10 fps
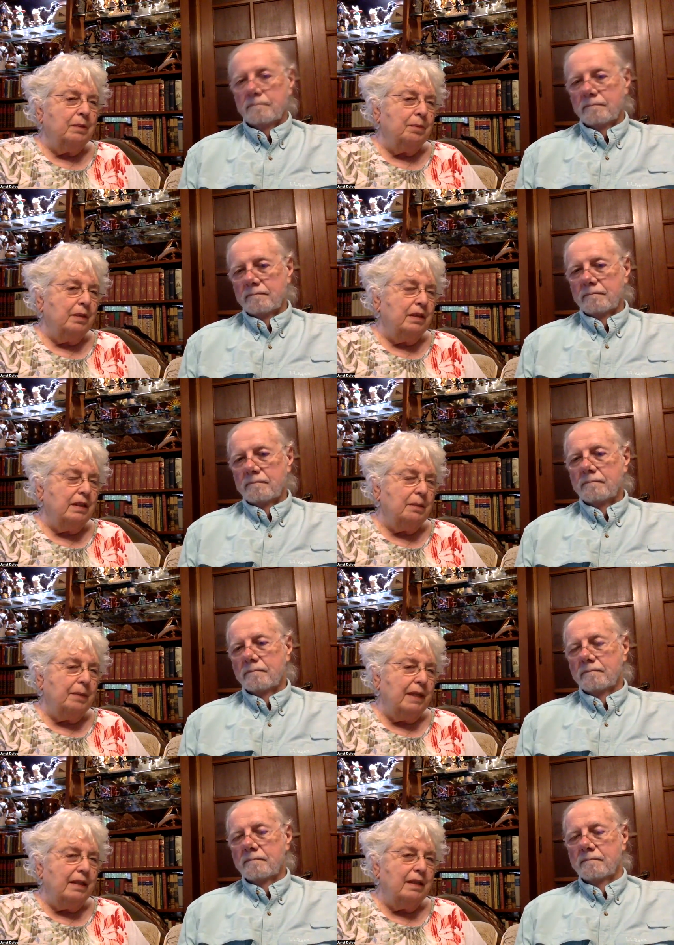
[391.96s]
Speaker 1: to
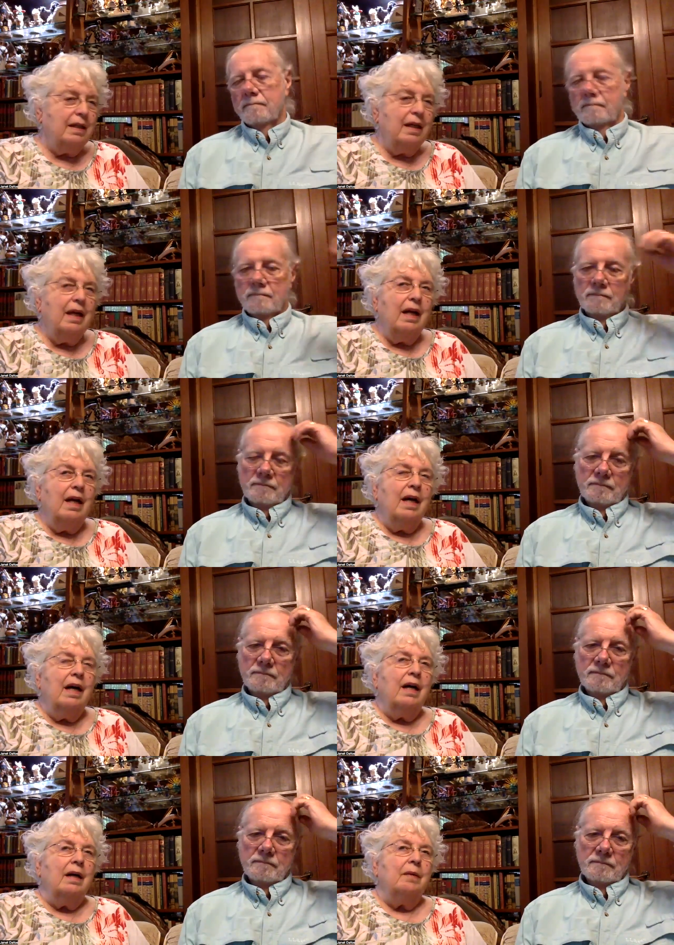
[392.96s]
participate.
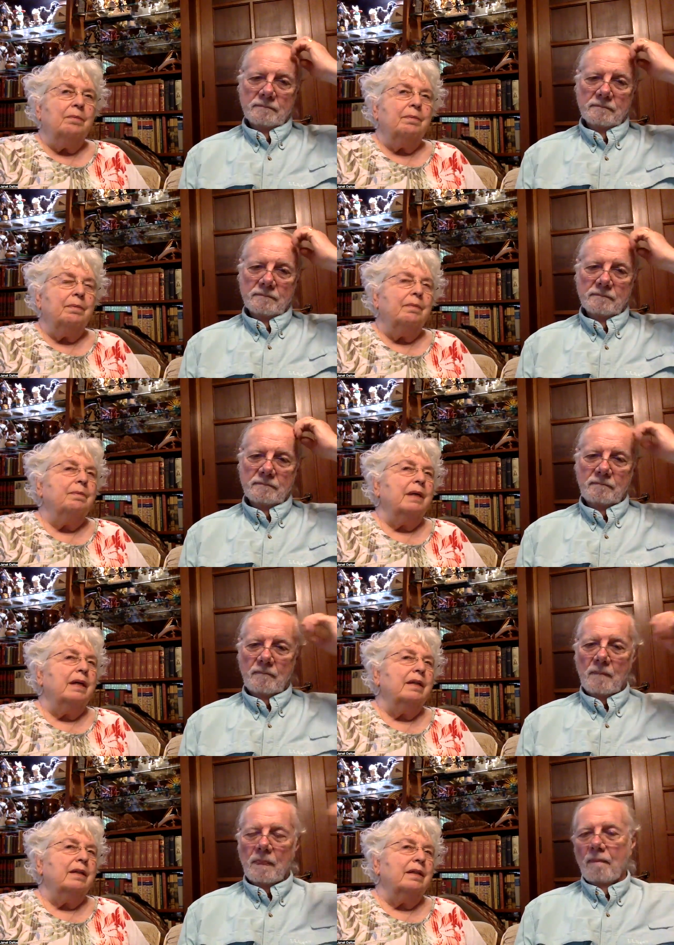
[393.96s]
Um,
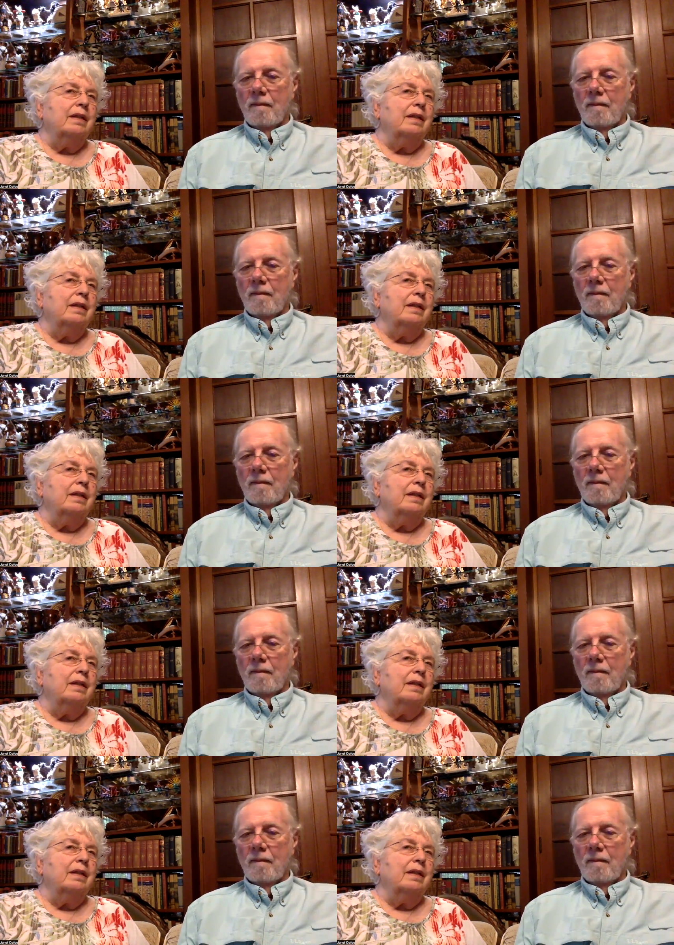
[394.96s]
but